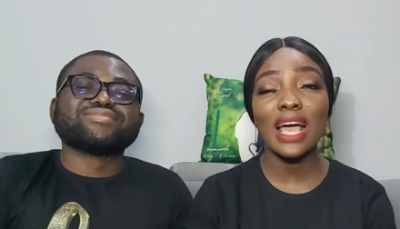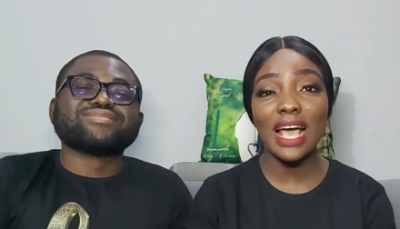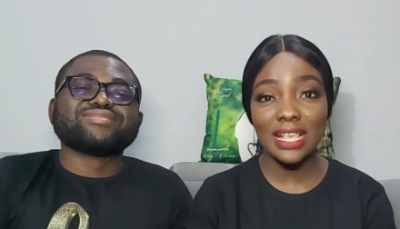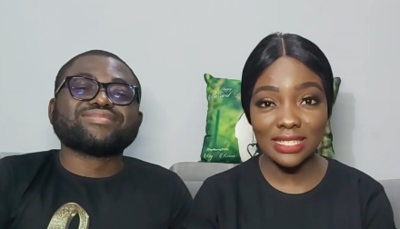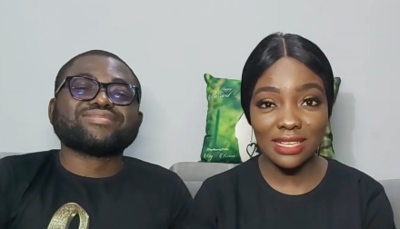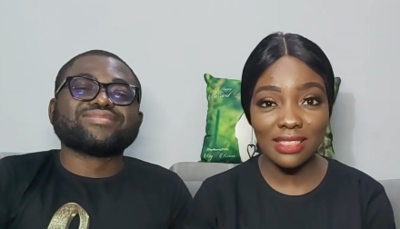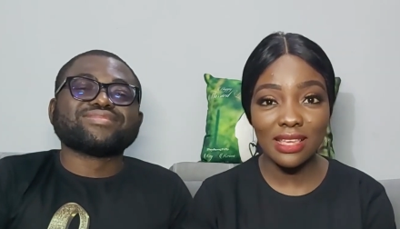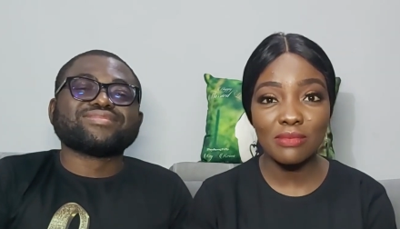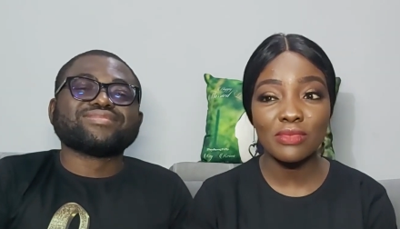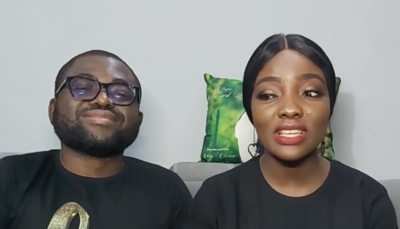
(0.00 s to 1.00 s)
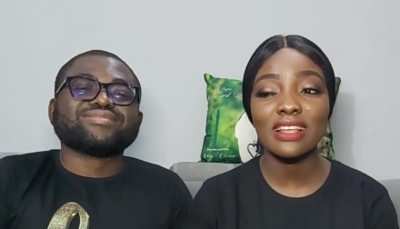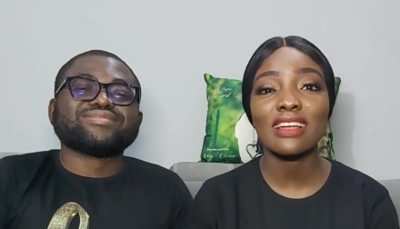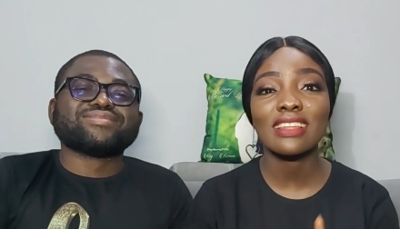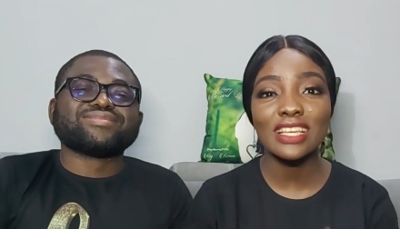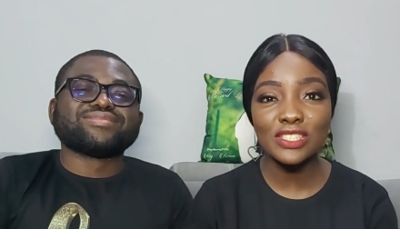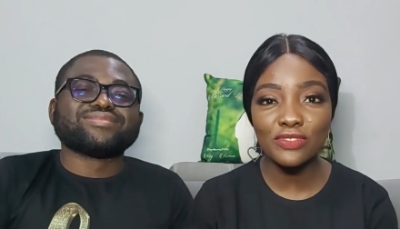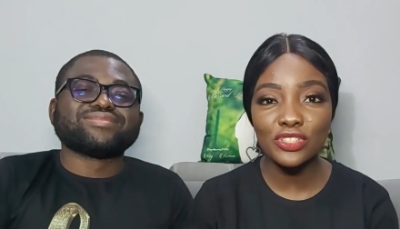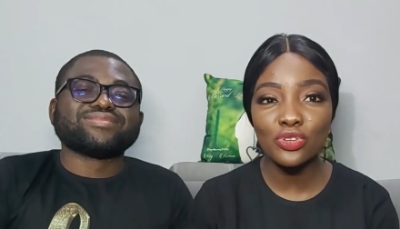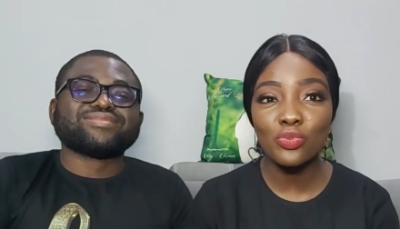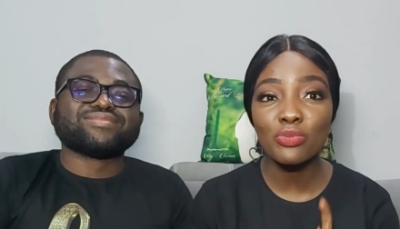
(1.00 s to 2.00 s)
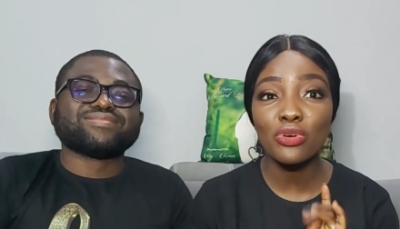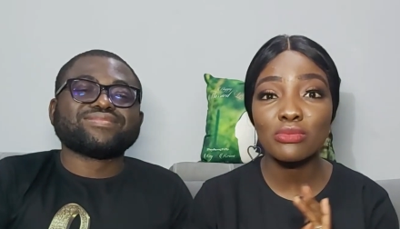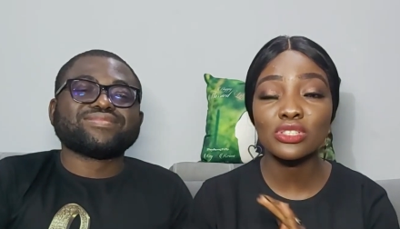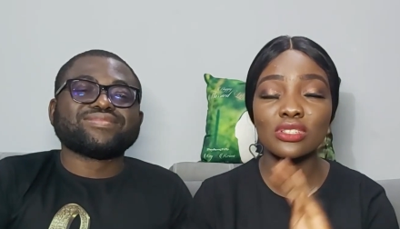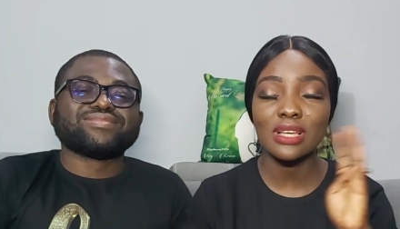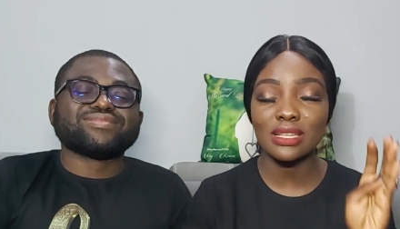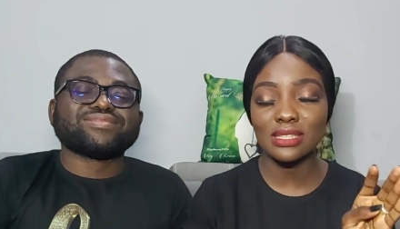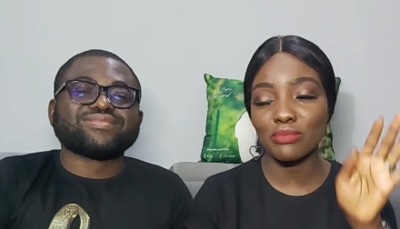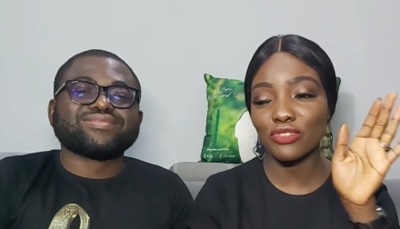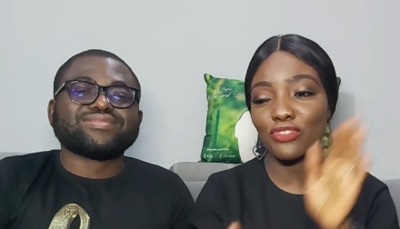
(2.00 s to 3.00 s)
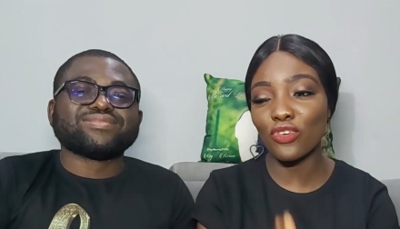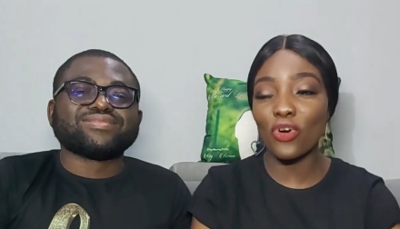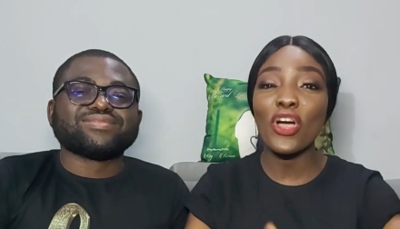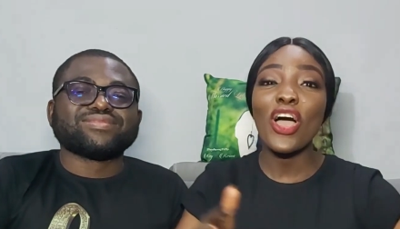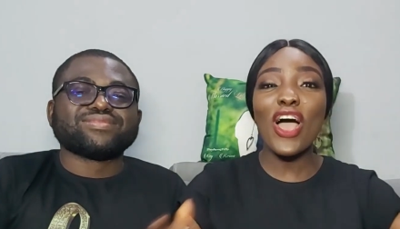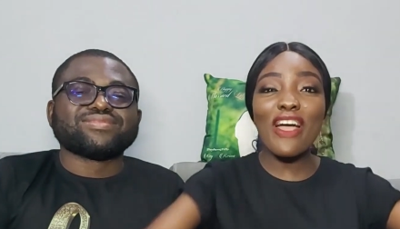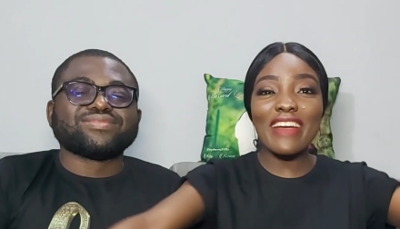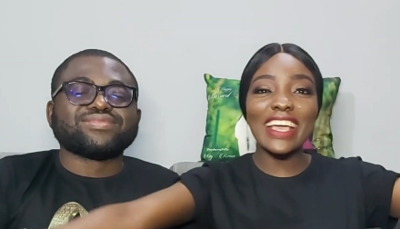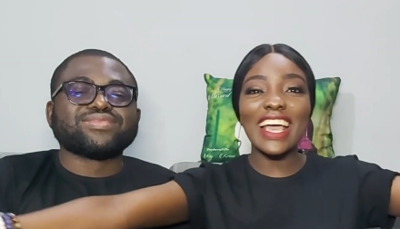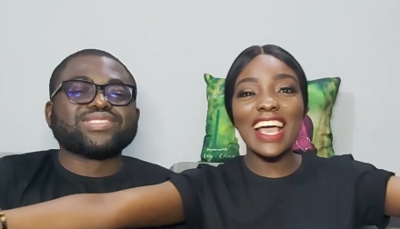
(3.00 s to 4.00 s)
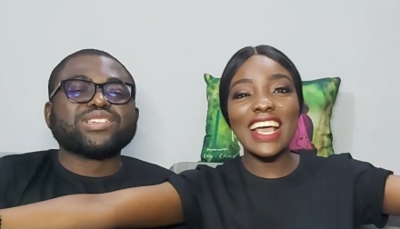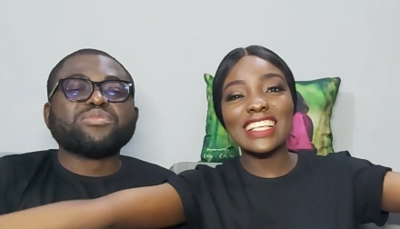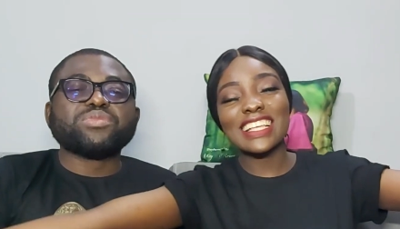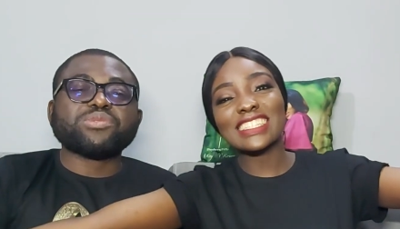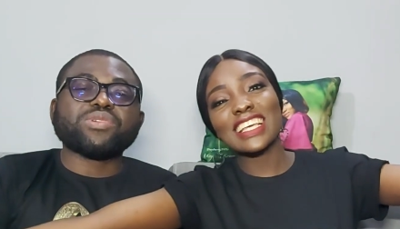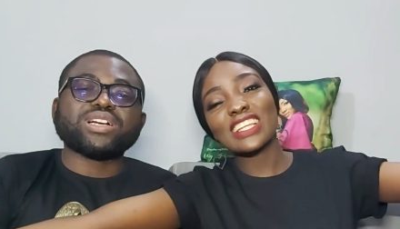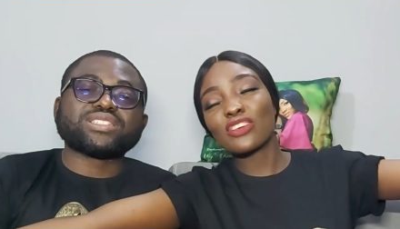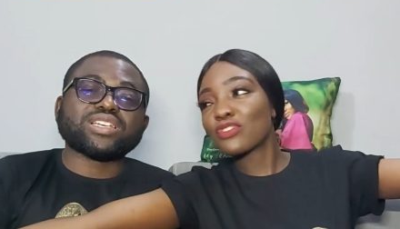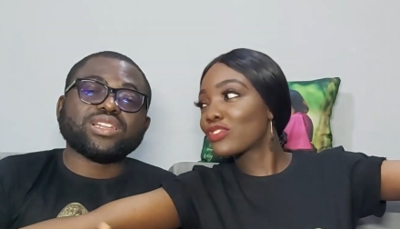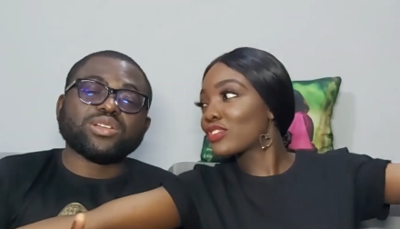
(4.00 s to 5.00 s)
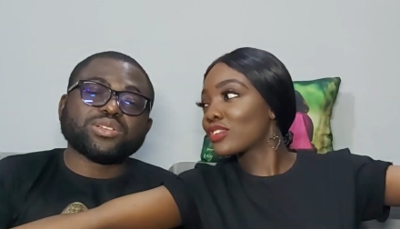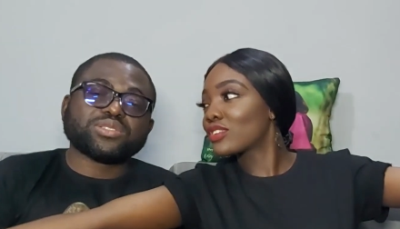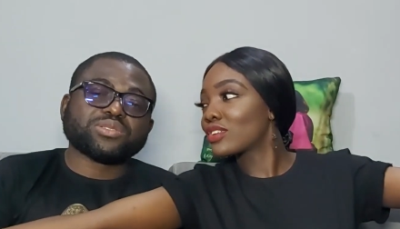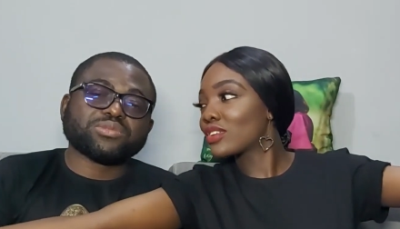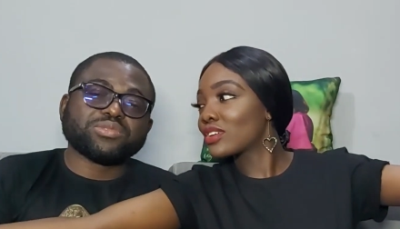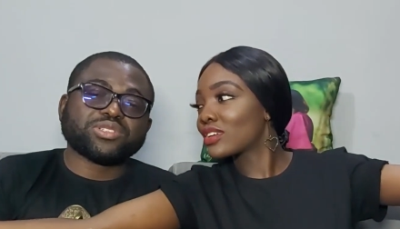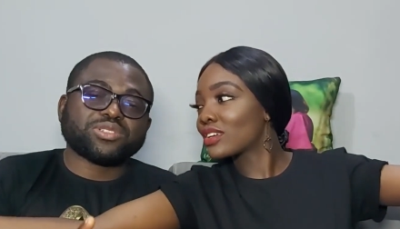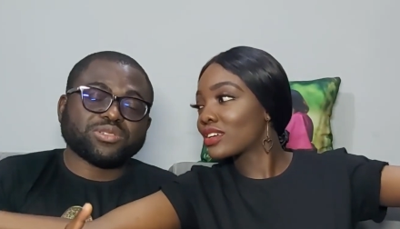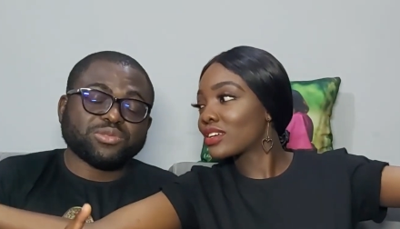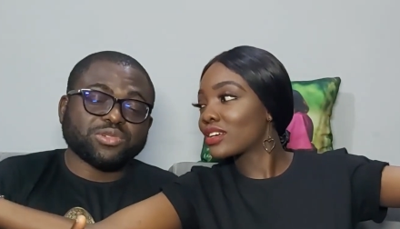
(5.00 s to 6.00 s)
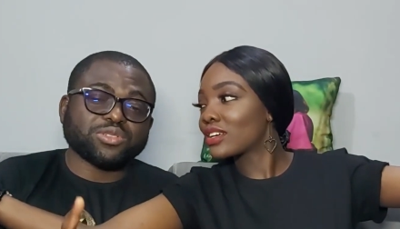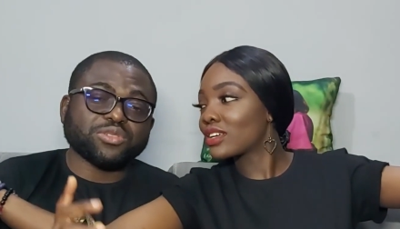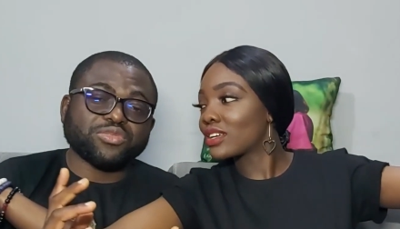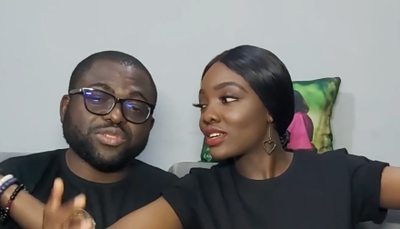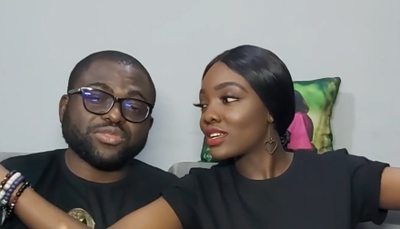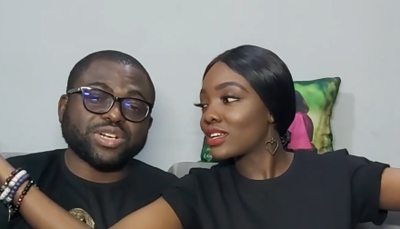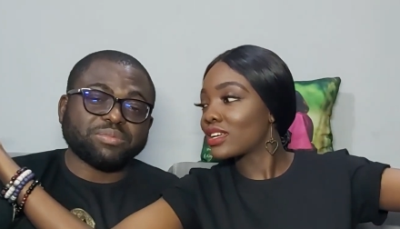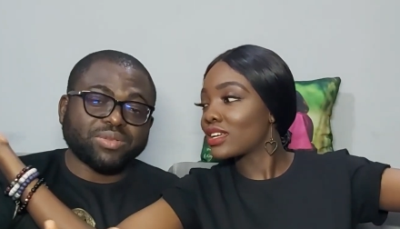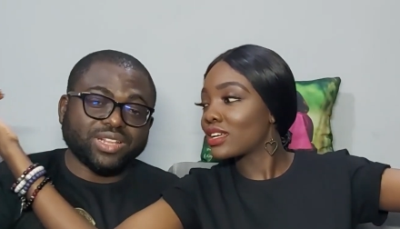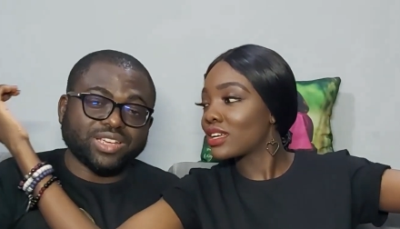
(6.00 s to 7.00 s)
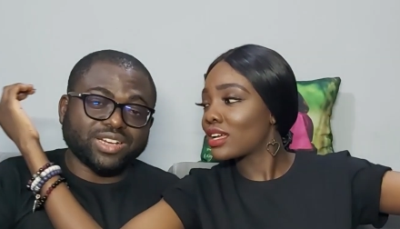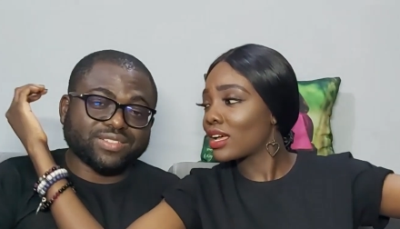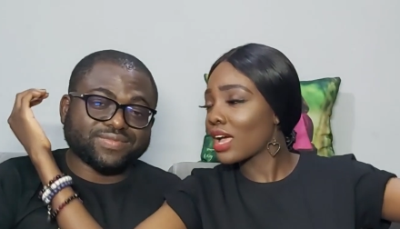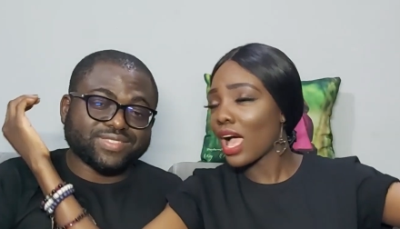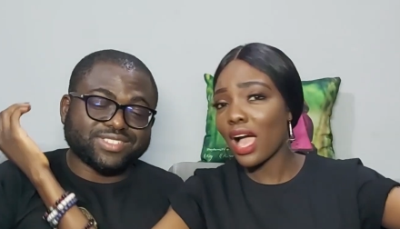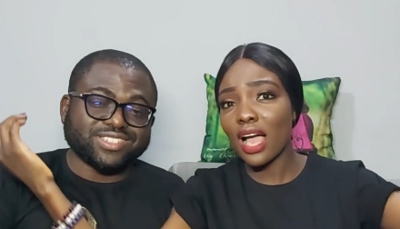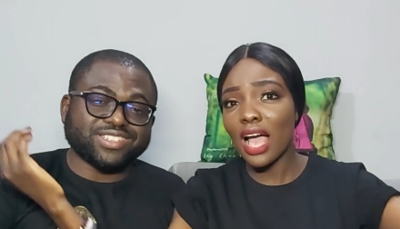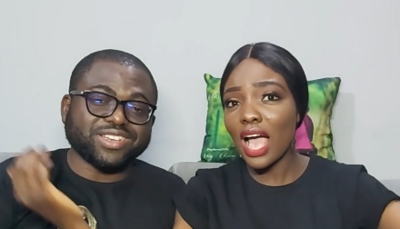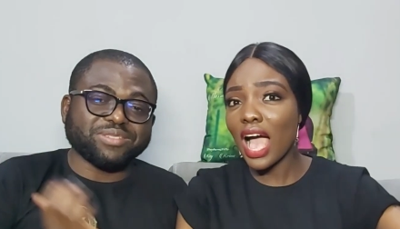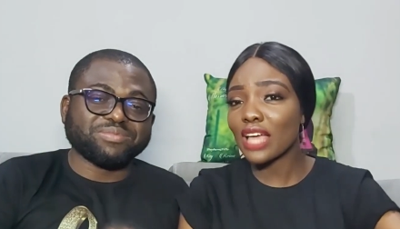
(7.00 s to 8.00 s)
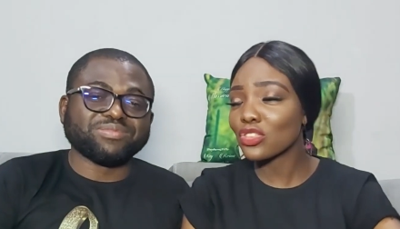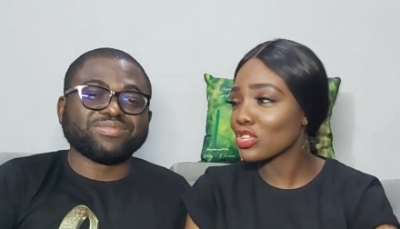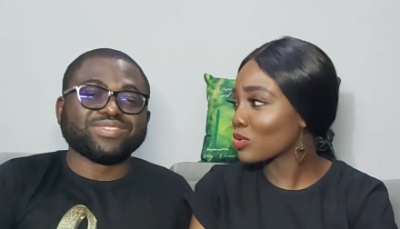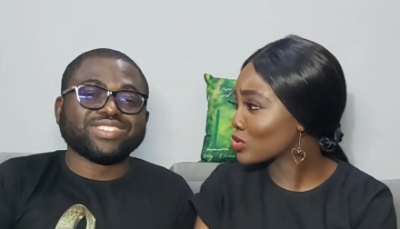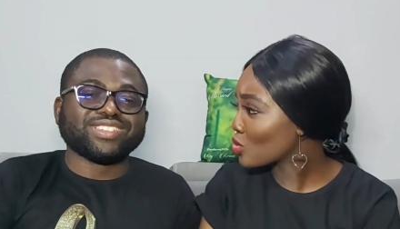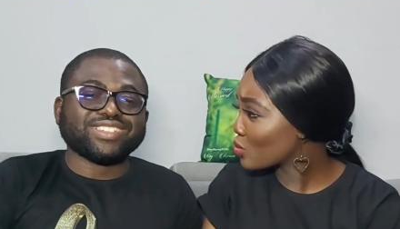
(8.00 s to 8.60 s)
Speaker 1: ask them in our next video. We promise not to ask them before. Alright guys. Meanwhile,
Speaker 2: tell us which who was your favorite player in this game.
Speaker 1: I thought there was no